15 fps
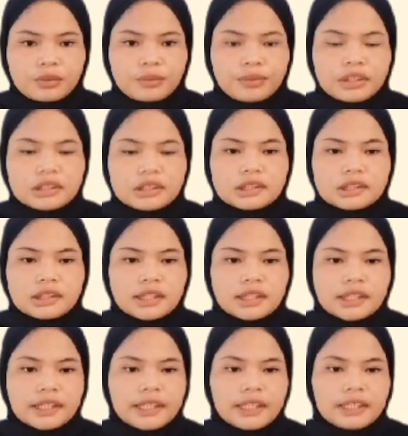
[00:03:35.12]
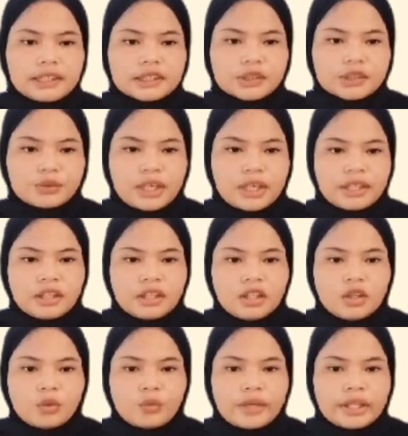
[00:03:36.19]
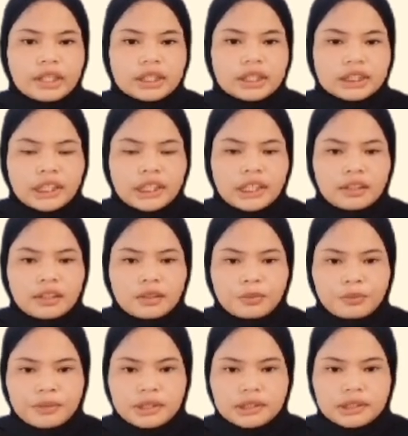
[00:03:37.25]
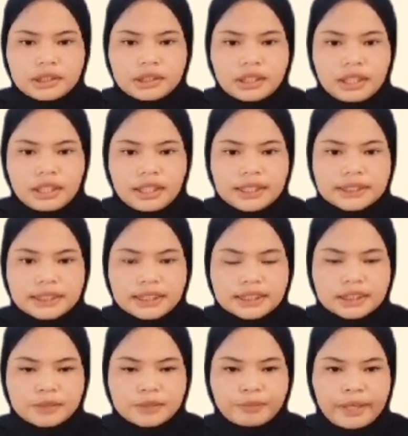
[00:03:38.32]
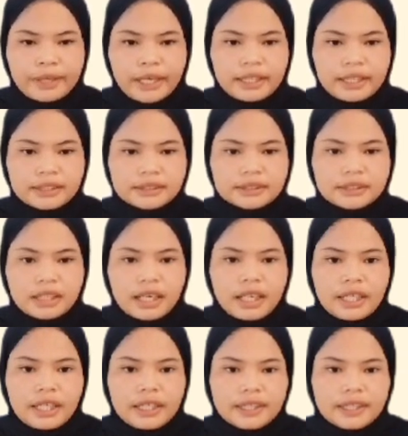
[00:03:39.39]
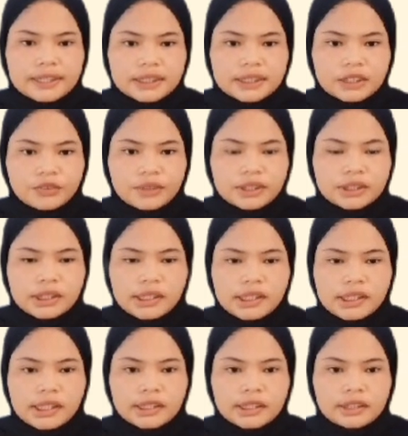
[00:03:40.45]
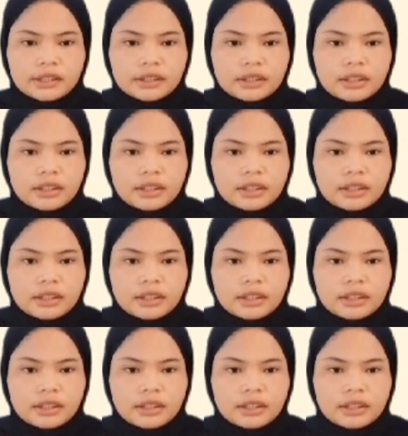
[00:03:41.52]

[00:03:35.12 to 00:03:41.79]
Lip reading: language learning is one where the second language is experienced in a situation that